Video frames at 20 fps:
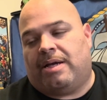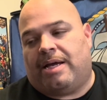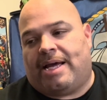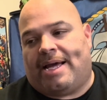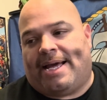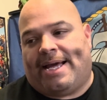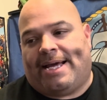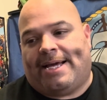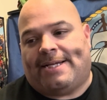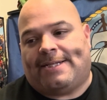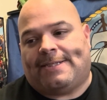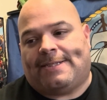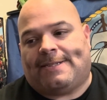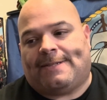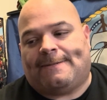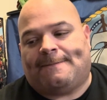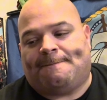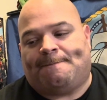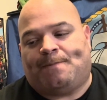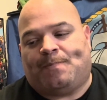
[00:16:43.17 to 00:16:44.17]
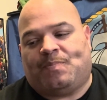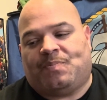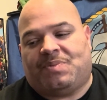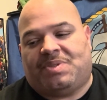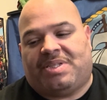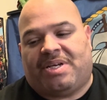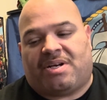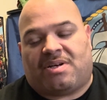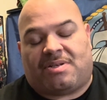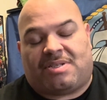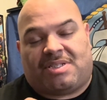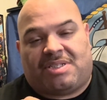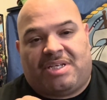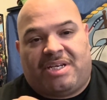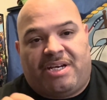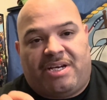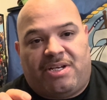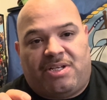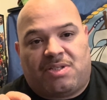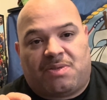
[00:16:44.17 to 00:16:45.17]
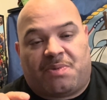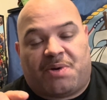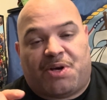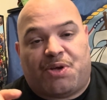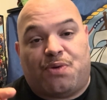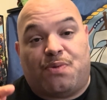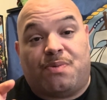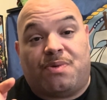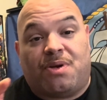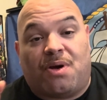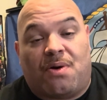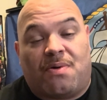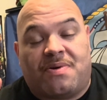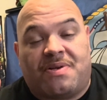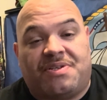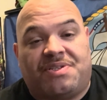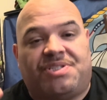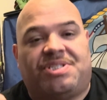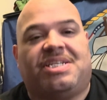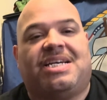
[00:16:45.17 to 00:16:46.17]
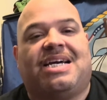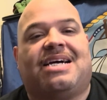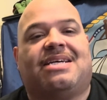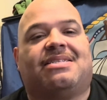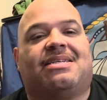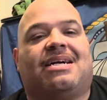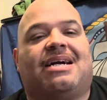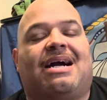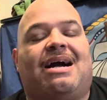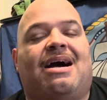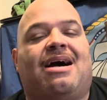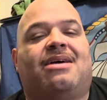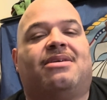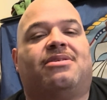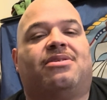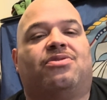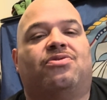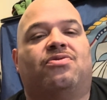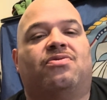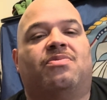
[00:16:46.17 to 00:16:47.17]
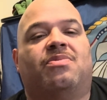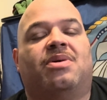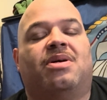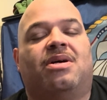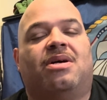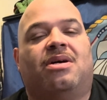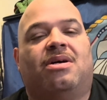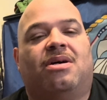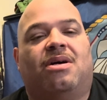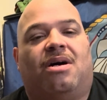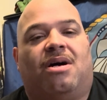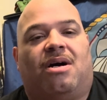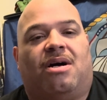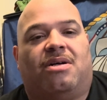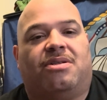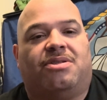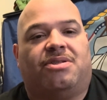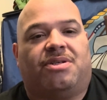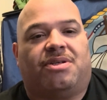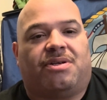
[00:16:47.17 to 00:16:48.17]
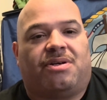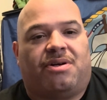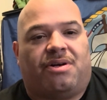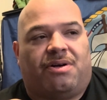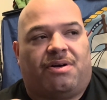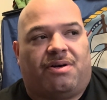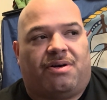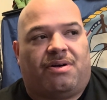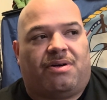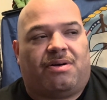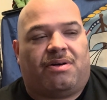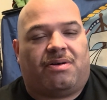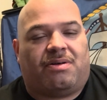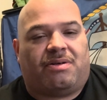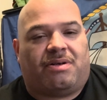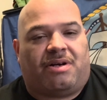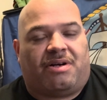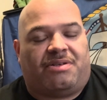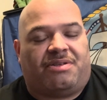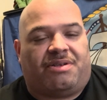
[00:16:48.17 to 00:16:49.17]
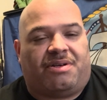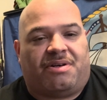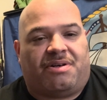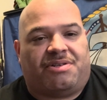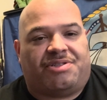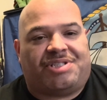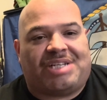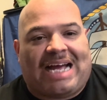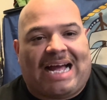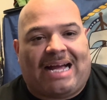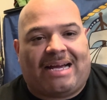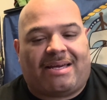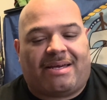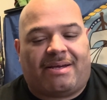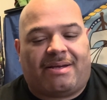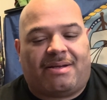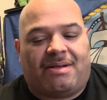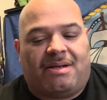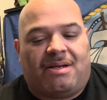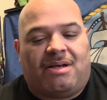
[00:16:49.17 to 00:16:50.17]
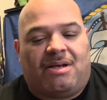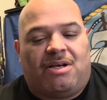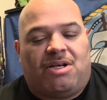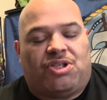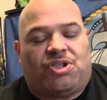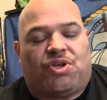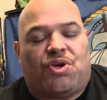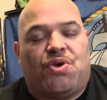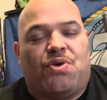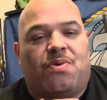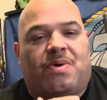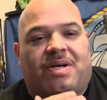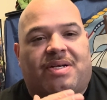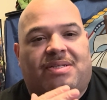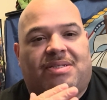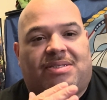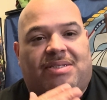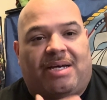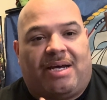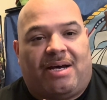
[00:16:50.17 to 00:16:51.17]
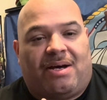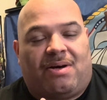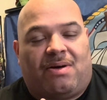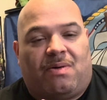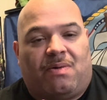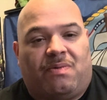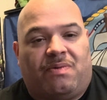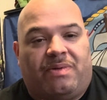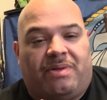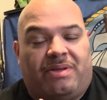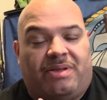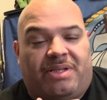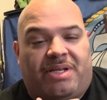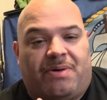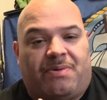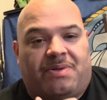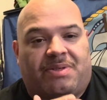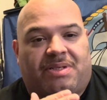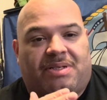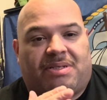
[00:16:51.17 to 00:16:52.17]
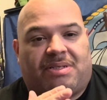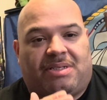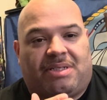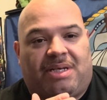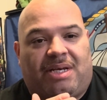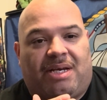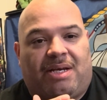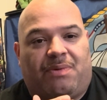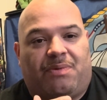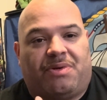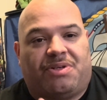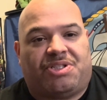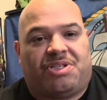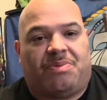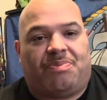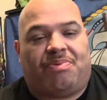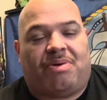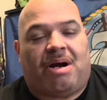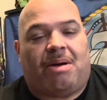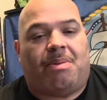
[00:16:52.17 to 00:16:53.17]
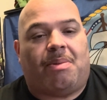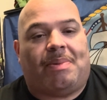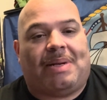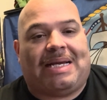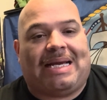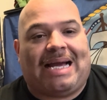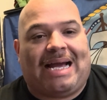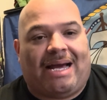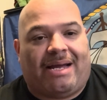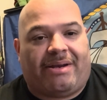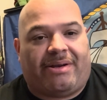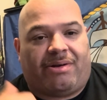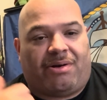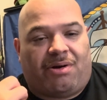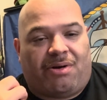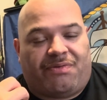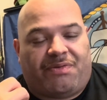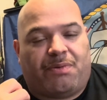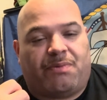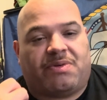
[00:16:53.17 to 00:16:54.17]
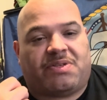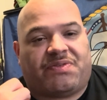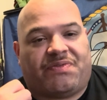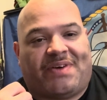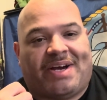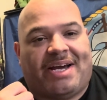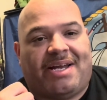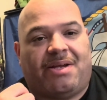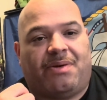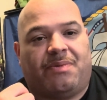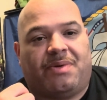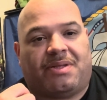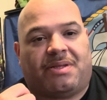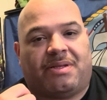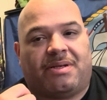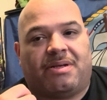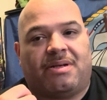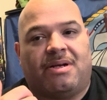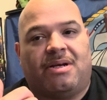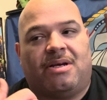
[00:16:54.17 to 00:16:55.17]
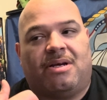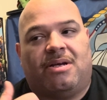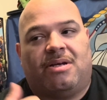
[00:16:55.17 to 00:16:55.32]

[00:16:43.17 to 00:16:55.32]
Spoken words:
And there are scenes where you notice she has a costume under her jacket, so you could tell there was a scene where she probably had it off and was fighting with it.